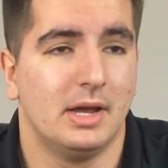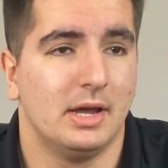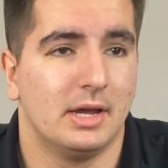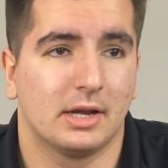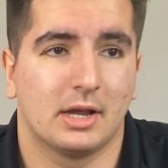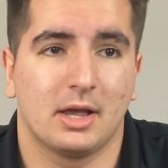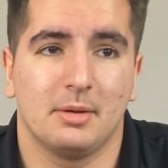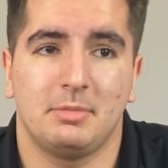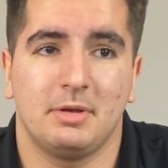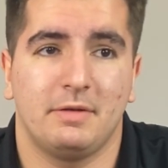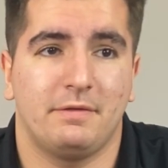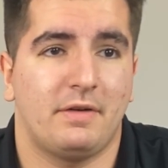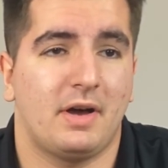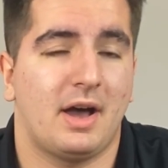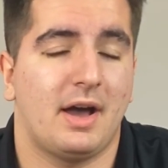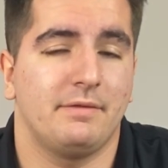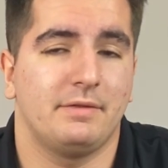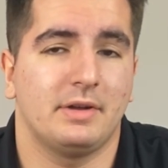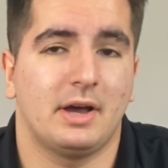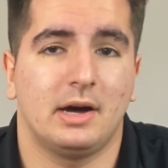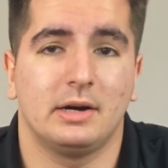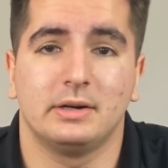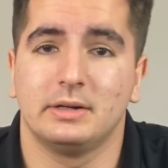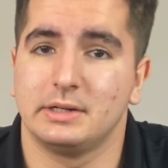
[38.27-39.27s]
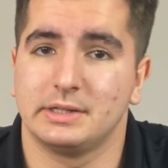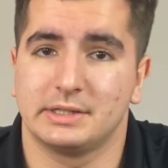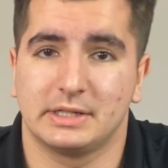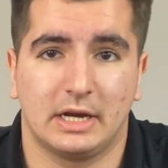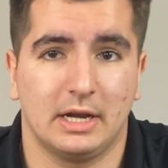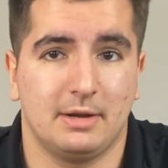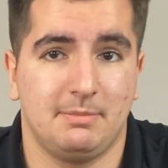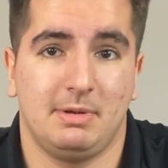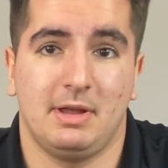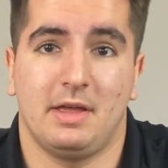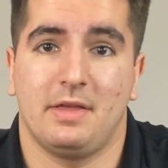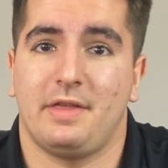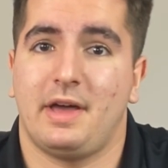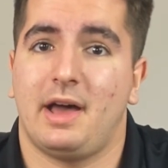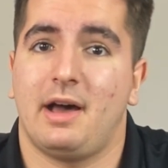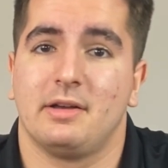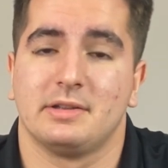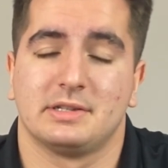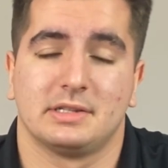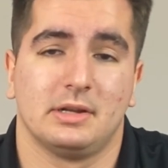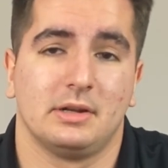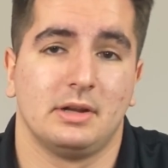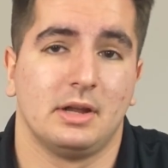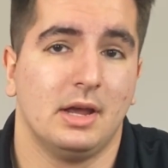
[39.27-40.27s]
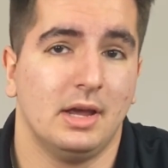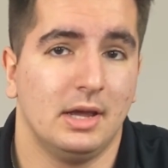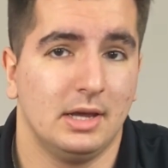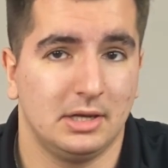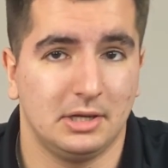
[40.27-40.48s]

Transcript: Could be $5, could be $1,000.